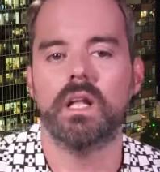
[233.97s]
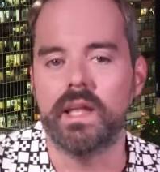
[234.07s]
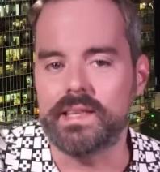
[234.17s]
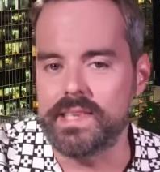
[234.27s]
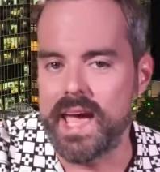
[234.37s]

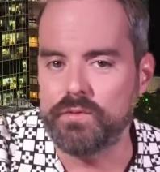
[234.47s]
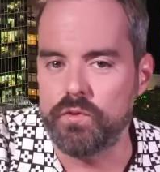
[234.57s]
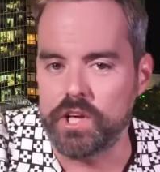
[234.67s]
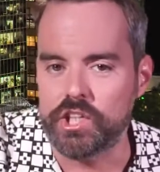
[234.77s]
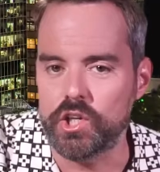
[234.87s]
Let's add
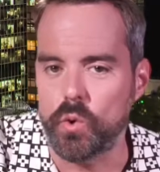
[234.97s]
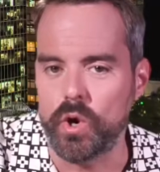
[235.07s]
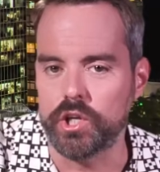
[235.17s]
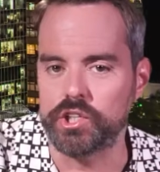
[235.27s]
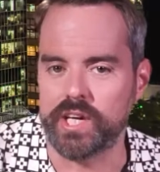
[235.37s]
Russian
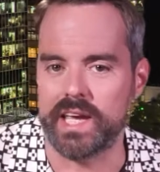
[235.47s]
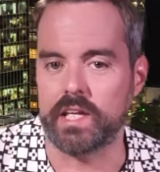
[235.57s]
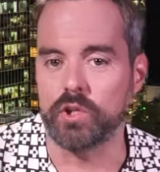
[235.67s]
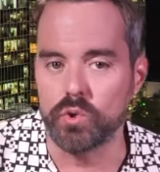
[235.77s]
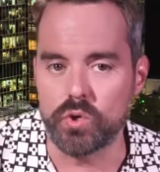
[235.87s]
oil
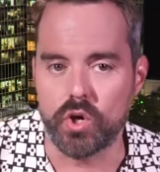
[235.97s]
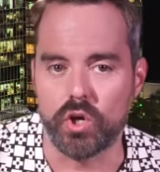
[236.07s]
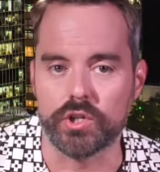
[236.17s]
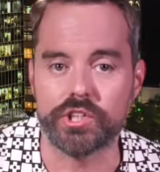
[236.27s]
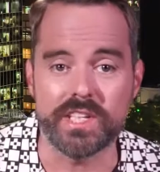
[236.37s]
giant
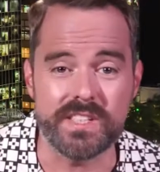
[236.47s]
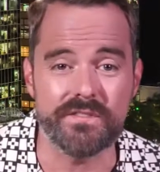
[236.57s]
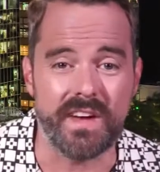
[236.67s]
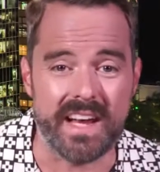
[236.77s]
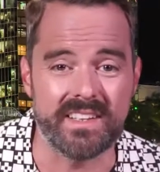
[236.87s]
Lukoil
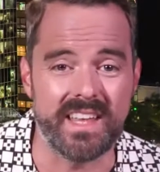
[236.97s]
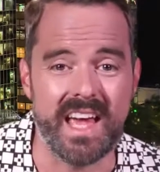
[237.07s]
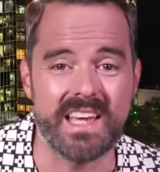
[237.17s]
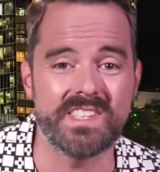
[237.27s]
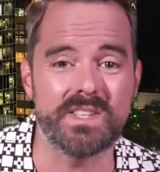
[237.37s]
just
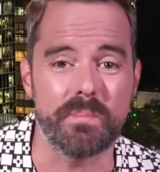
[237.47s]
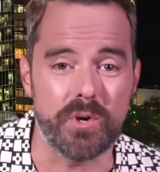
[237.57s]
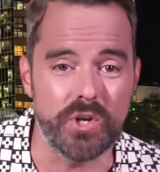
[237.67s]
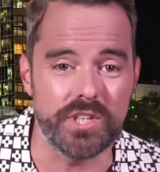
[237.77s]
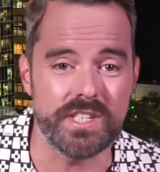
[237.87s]
finalized the
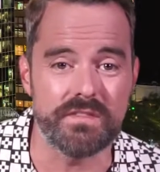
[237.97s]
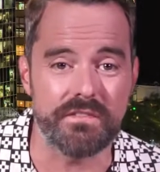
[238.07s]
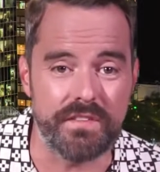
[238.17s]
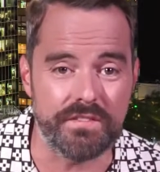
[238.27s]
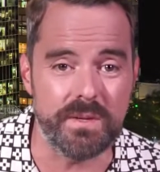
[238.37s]
purchase of a
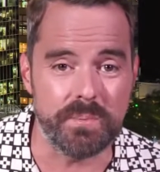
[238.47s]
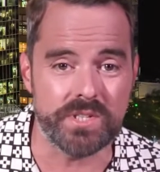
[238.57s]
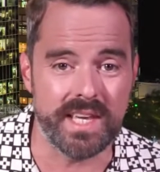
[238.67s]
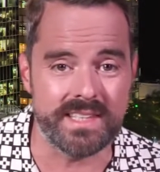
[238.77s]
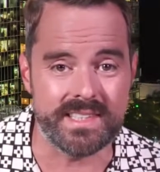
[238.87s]

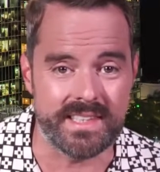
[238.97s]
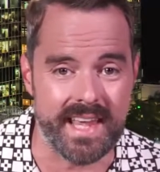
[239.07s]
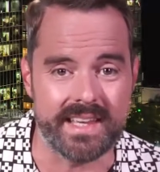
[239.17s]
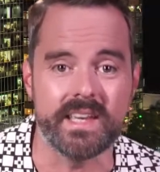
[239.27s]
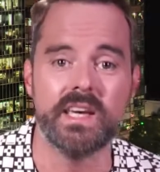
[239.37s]
50%
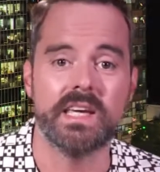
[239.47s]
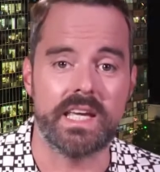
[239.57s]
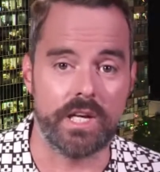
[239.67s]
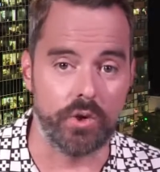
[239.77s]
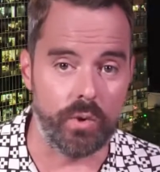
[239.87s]
stake
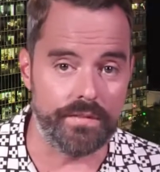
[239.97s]
in an oil